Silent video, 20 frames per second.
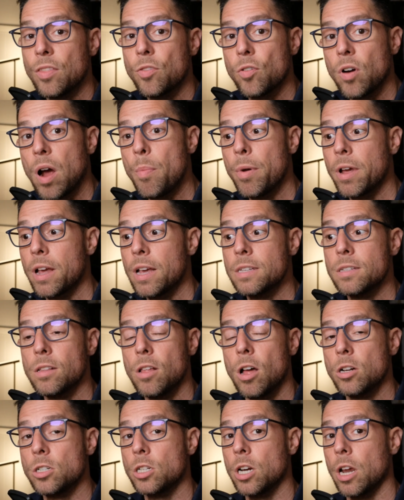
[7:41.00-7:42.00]
Anthropic has
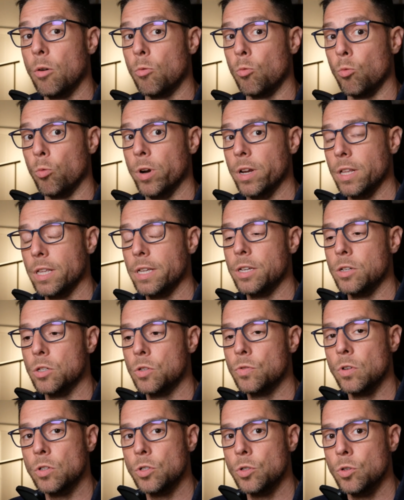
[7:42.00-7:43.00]
launched a really
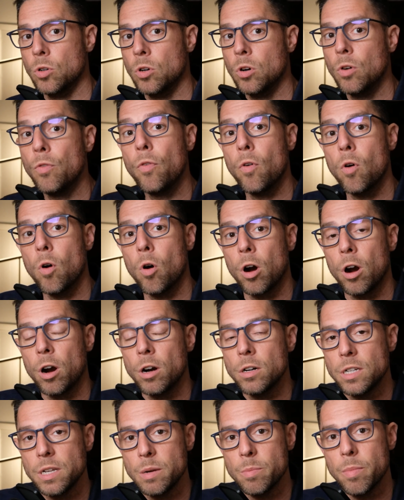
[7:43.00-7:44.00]
useful tool
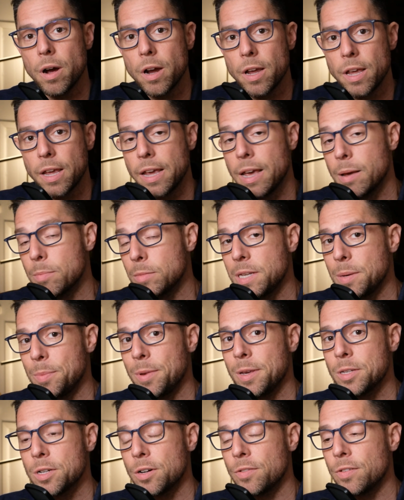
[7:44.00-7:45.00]
for debugging
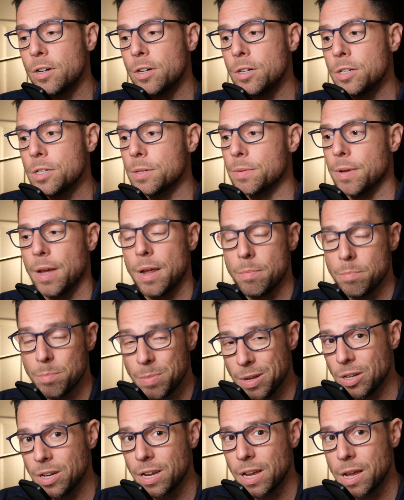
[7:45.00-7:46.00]
MCP servers
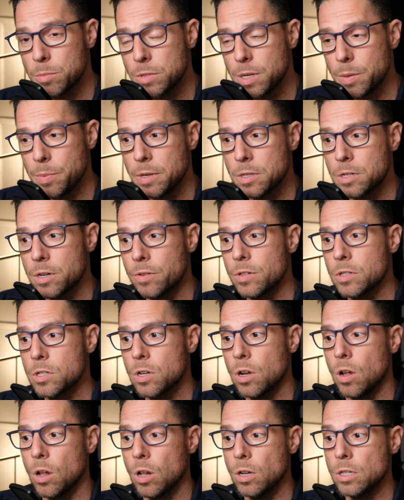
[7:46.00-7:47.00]
and building MCP servers
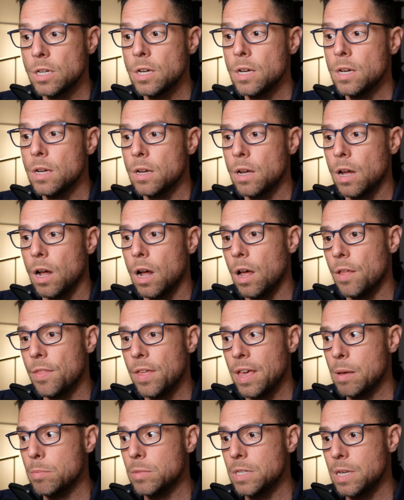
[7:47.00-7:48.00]
called uh,
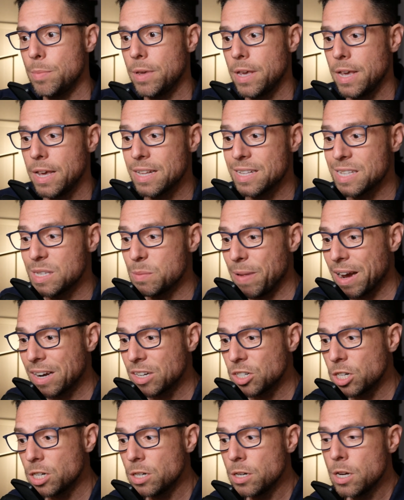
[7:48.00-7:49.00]
the MCP
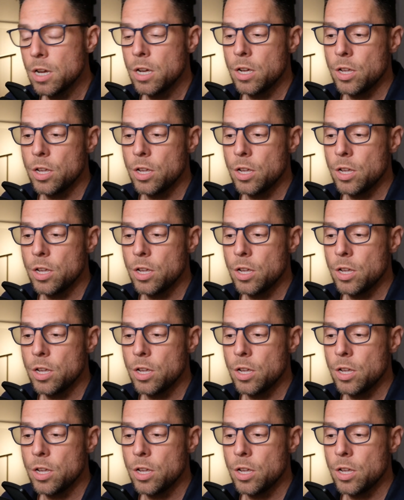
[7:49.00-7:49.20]
Inspector.